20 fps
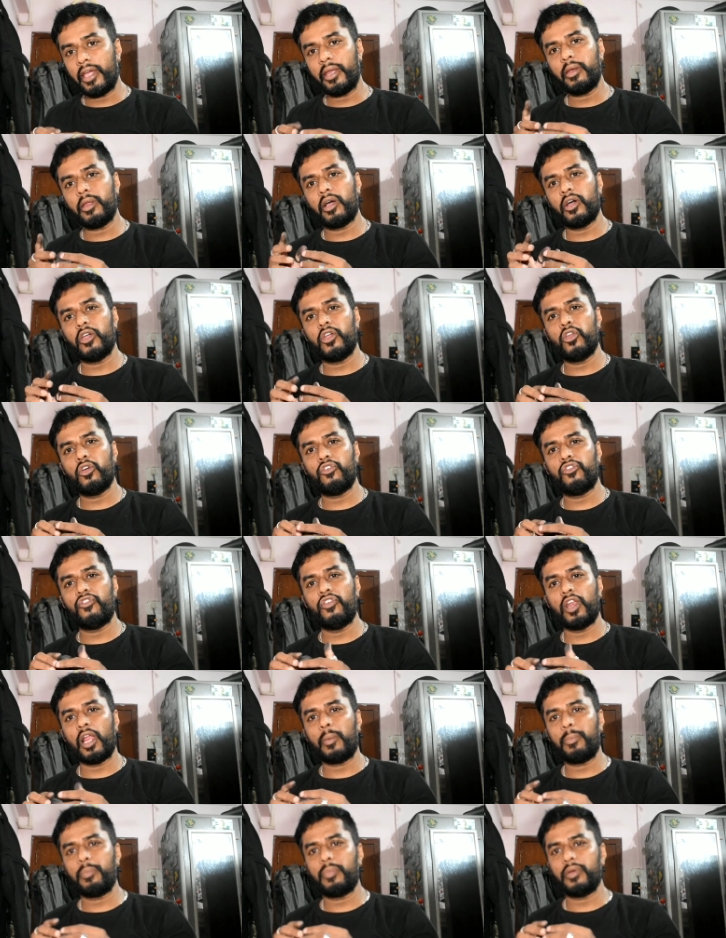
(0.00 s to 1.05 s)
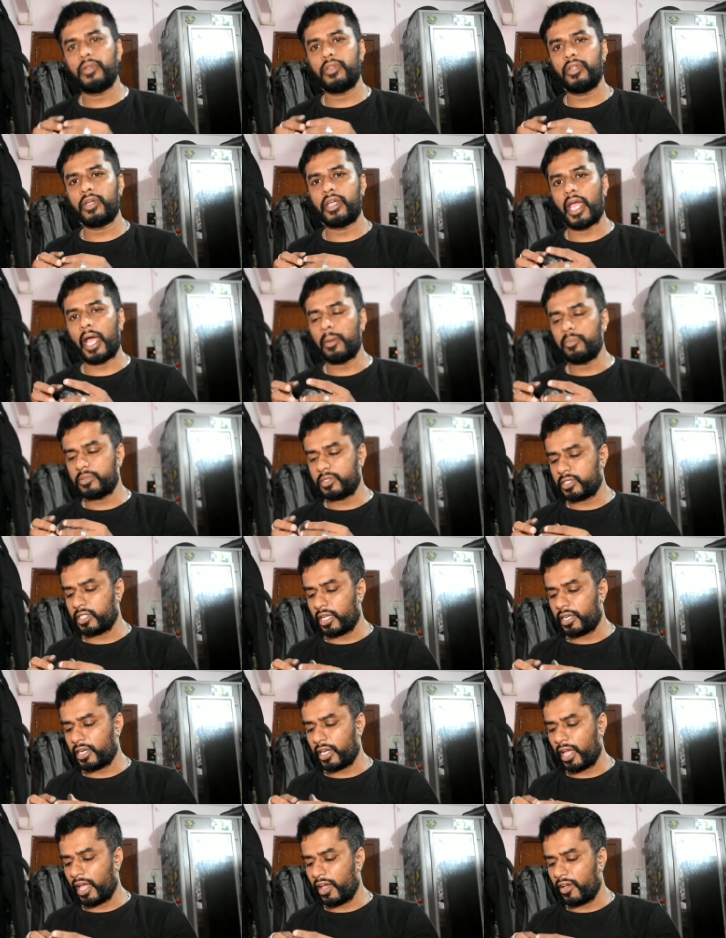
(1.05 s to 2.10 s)
and fill up the gaps
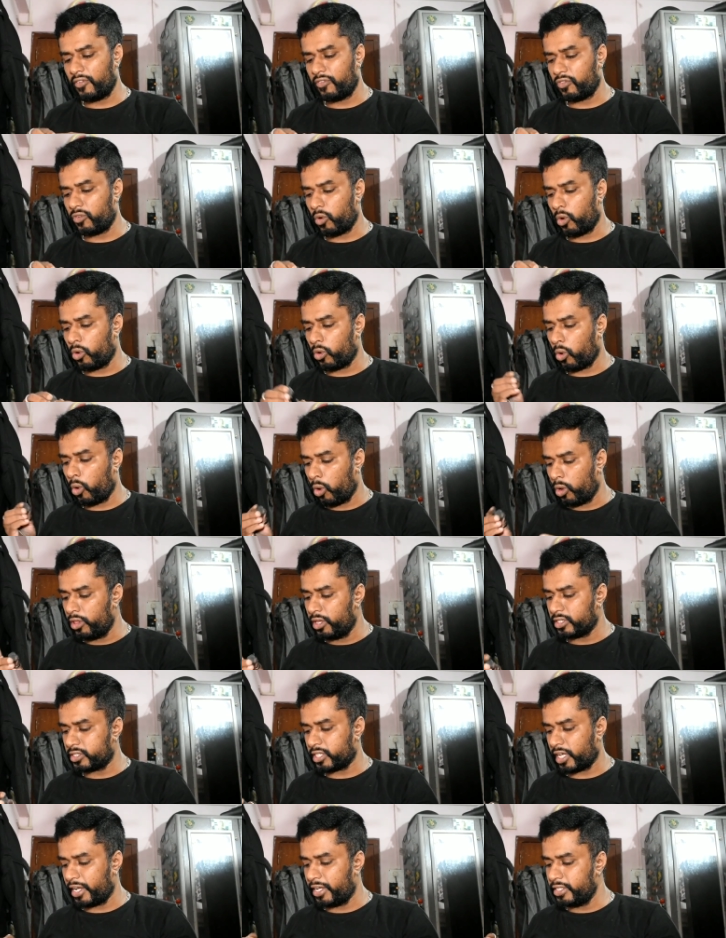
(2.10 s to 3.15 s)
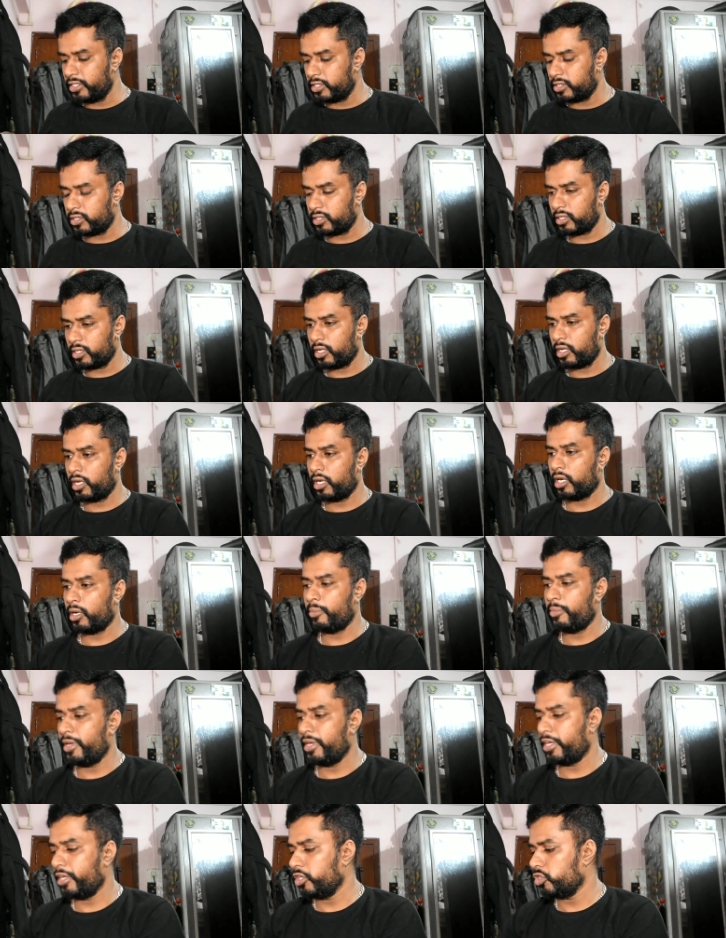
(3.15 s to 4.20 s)
that have on all the sides,
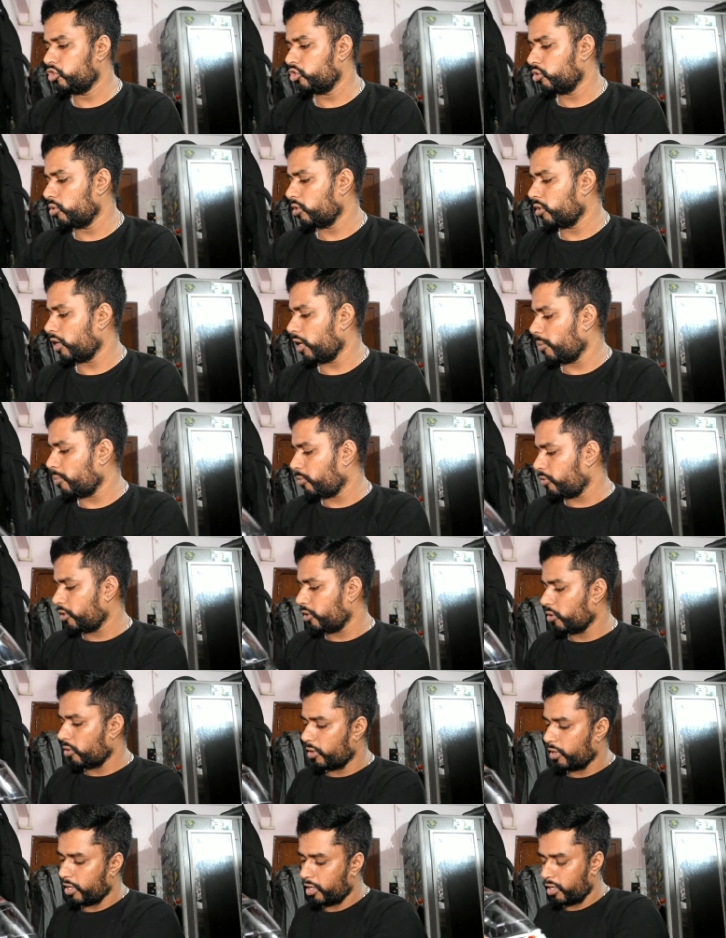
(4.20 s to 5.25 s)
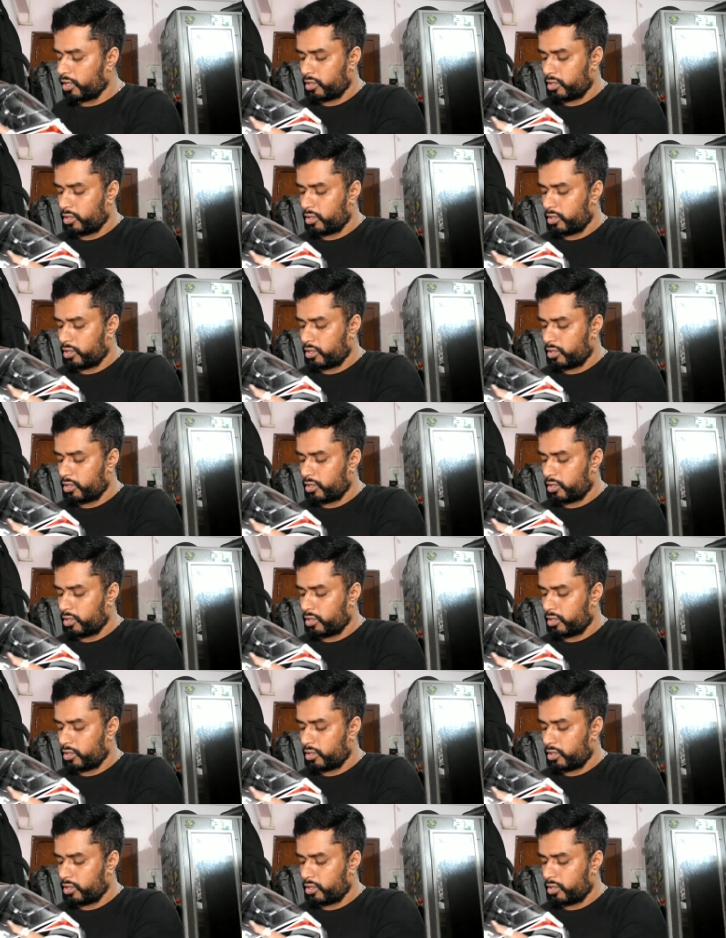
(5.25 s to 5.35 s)
making sure. I'll put it on